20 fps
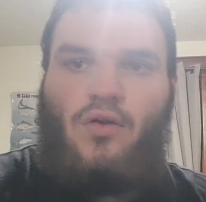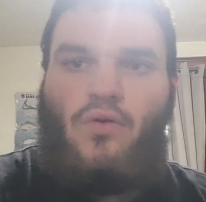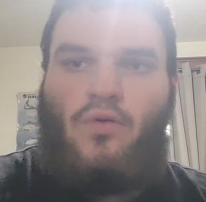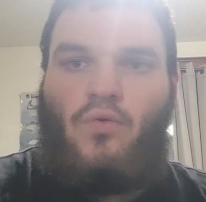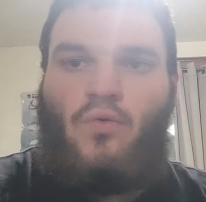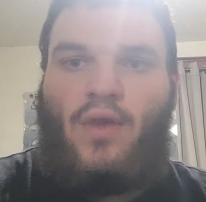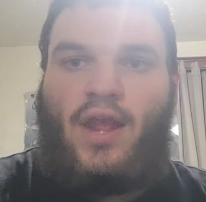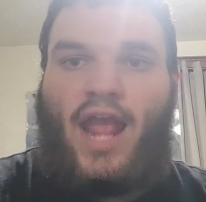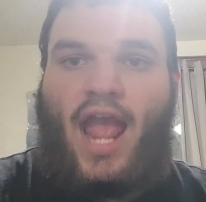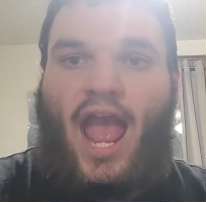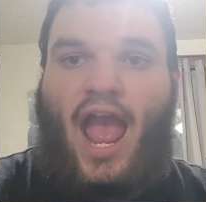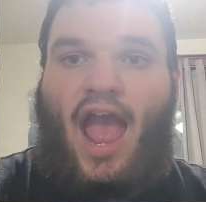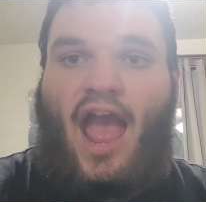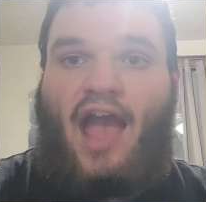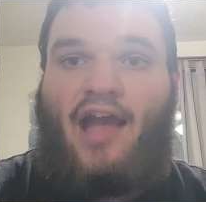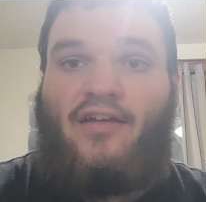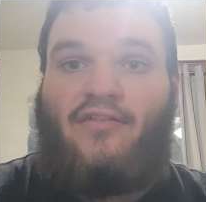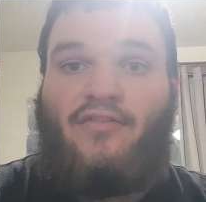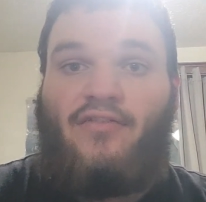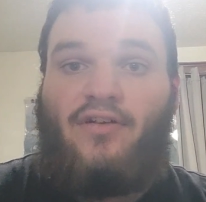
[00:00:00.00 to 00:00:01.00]
we
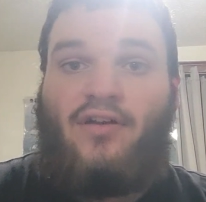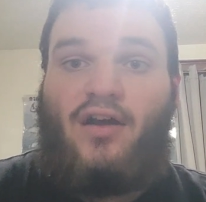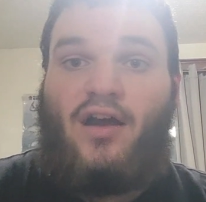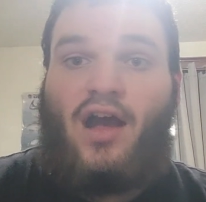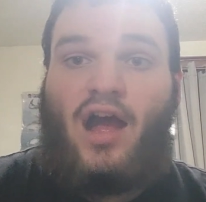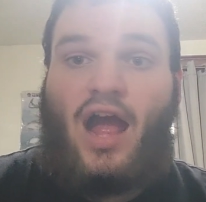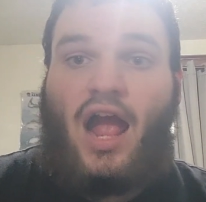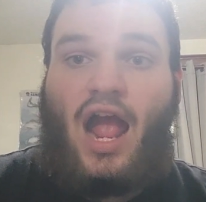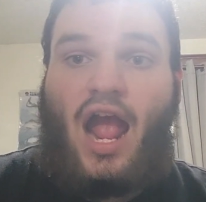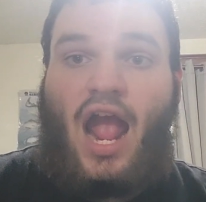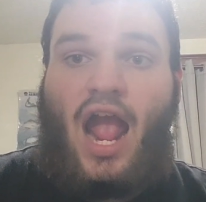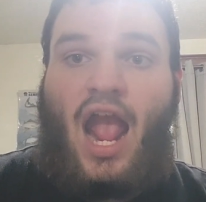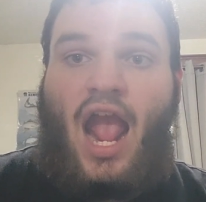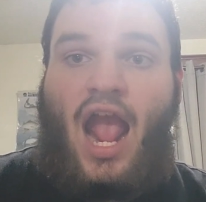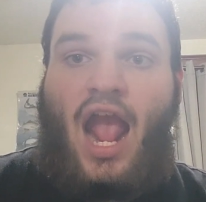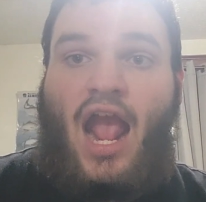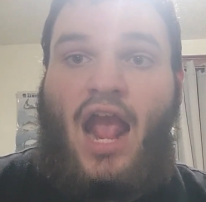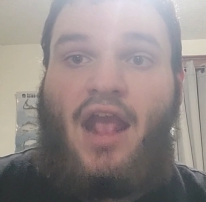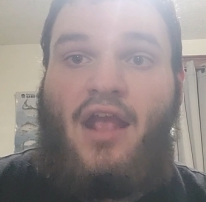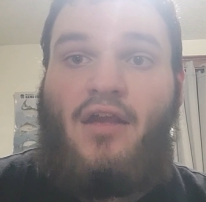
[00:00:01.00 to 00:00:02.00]
have
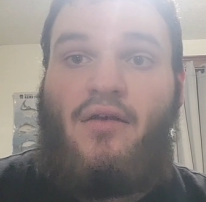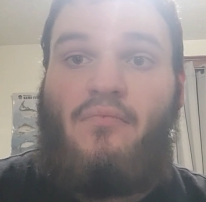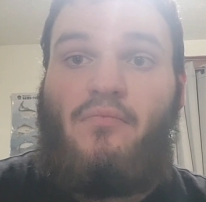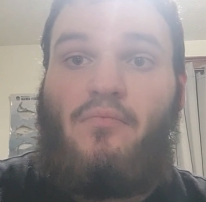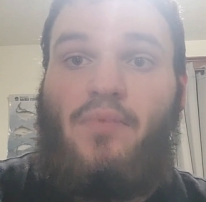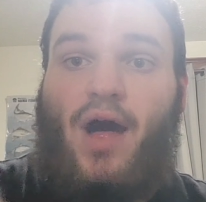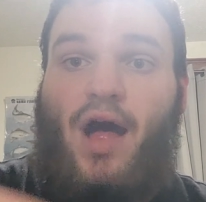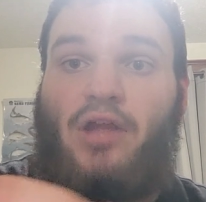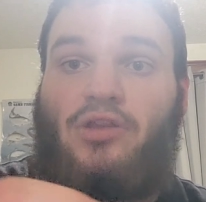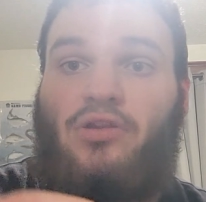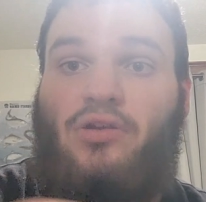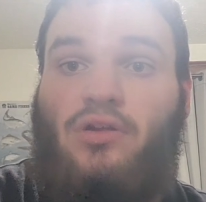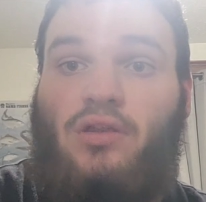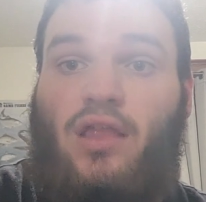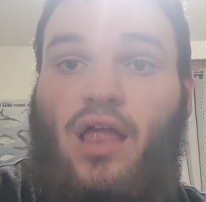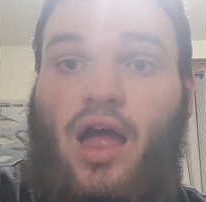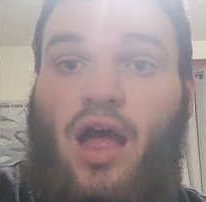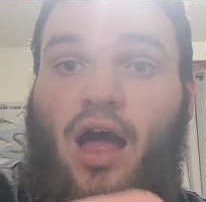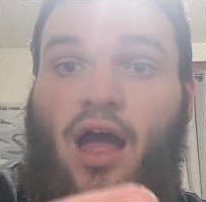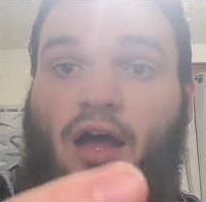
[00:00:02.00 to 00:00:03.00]
a
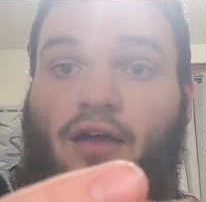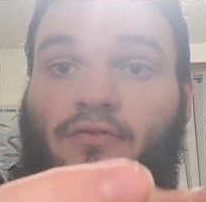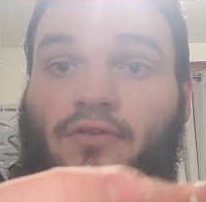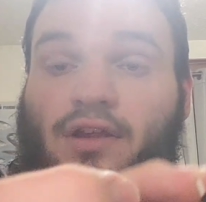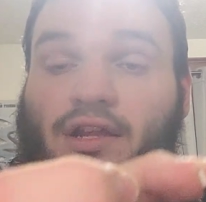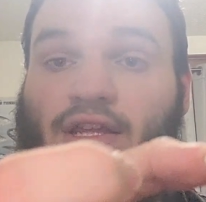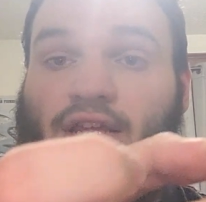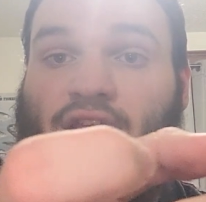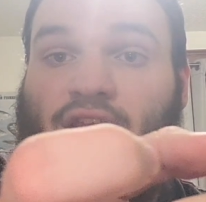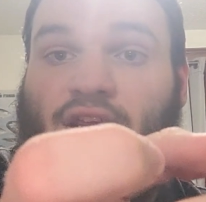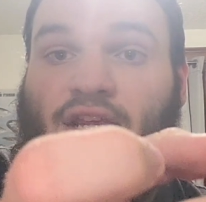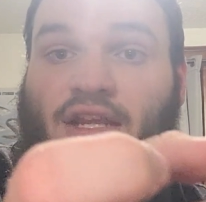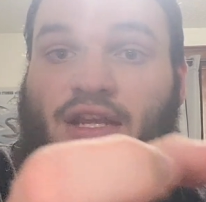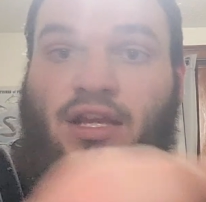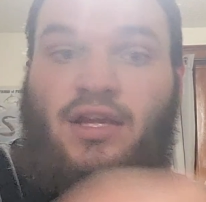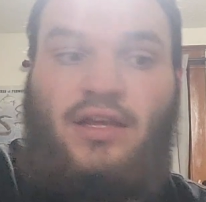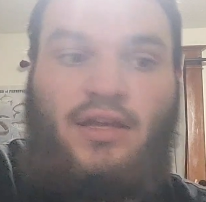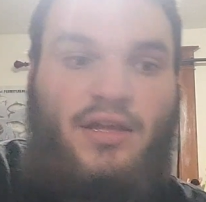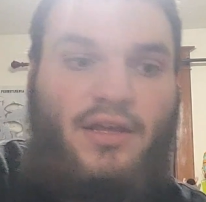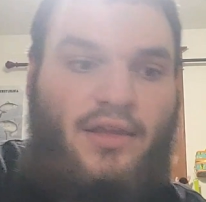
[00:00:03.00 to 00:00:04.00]
bottle of ink,